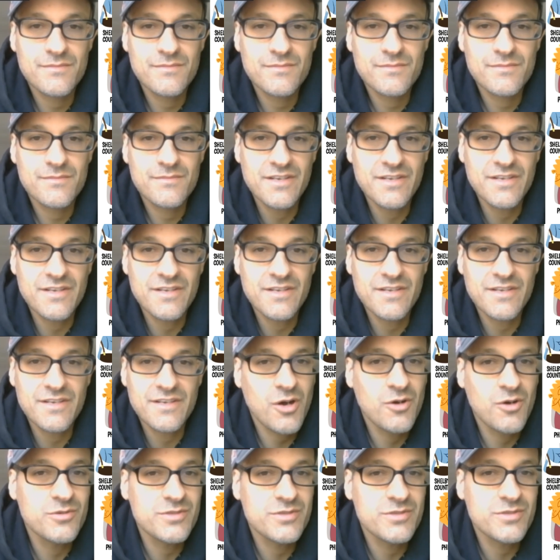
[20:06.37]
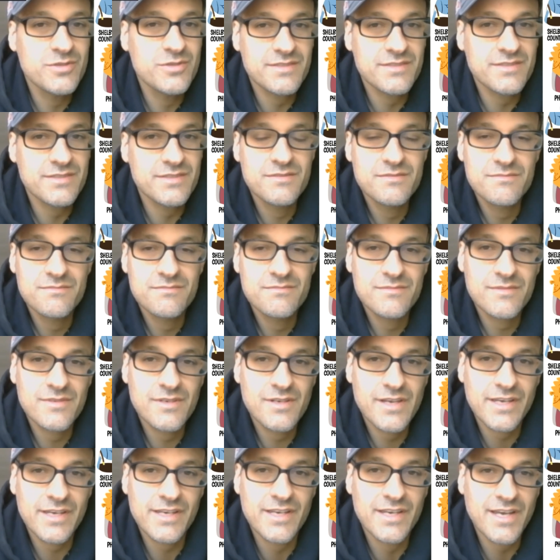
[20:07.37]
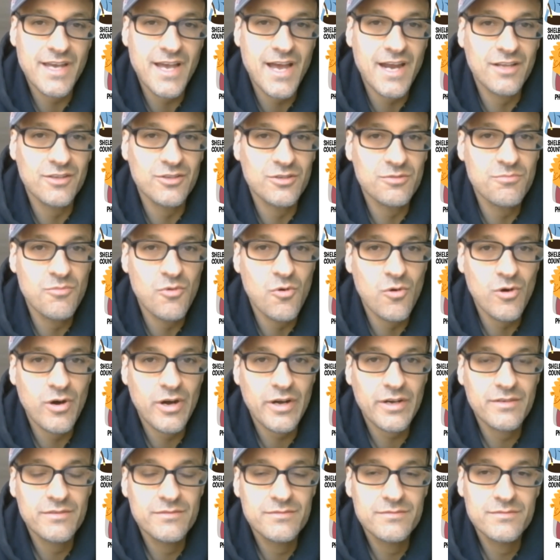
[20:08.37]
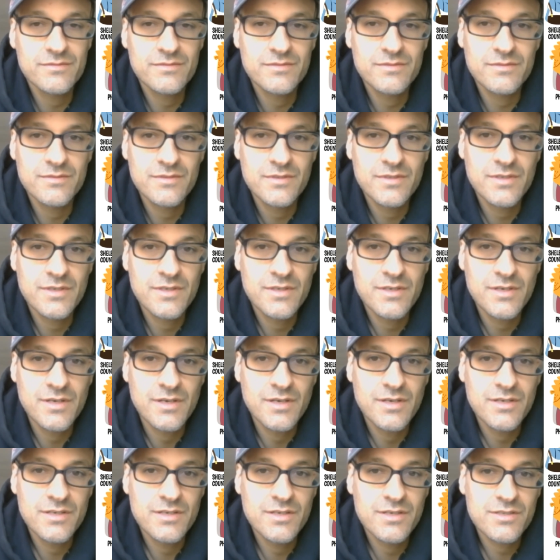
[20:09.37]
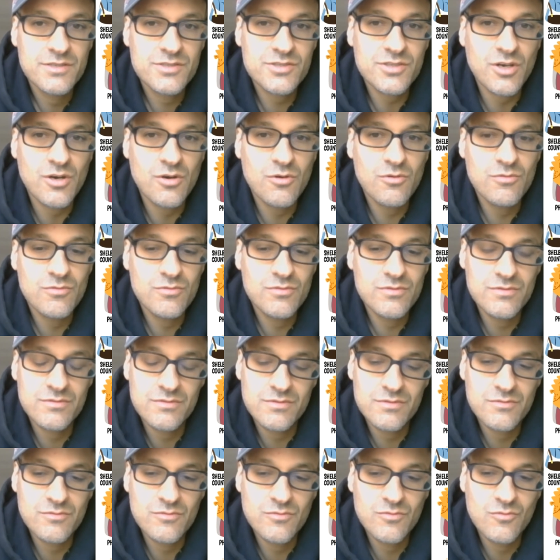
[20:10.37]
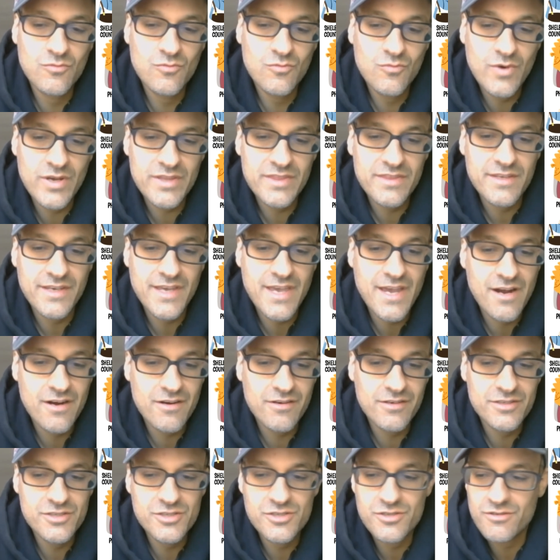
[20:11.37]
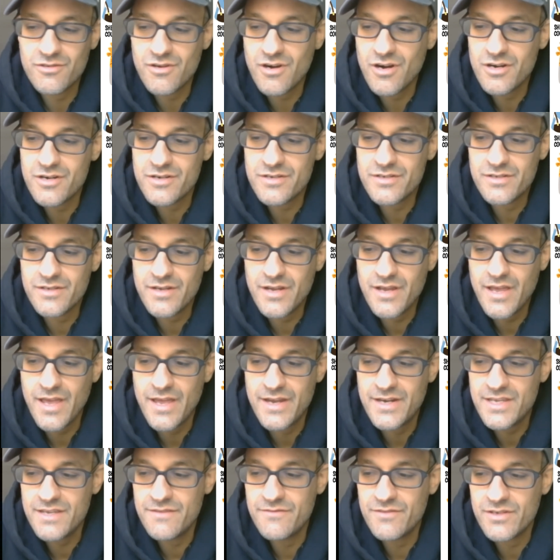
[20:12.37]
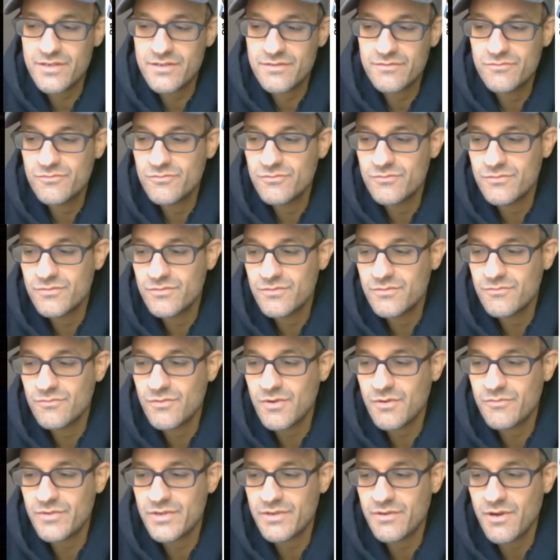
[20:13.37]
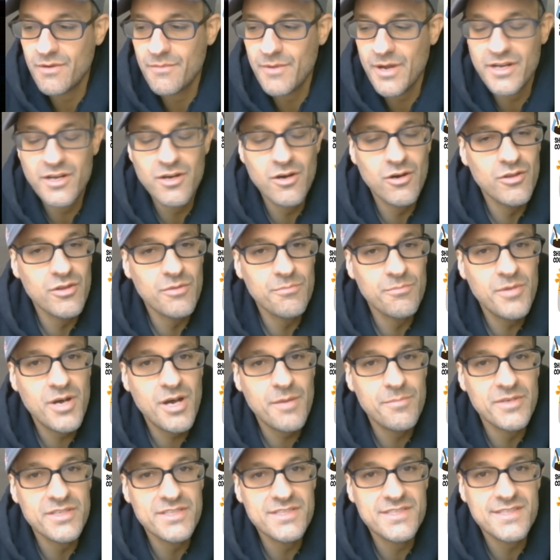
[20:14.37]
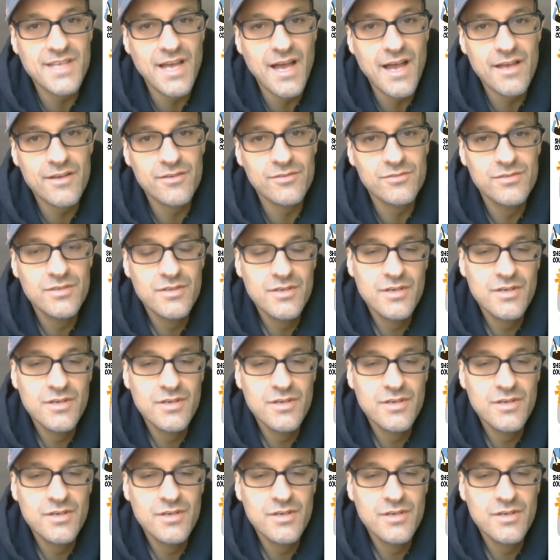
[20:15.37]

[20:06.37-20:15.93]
different poses, it can kind of look boring. So with the caricature art and even what we might call the puppet style,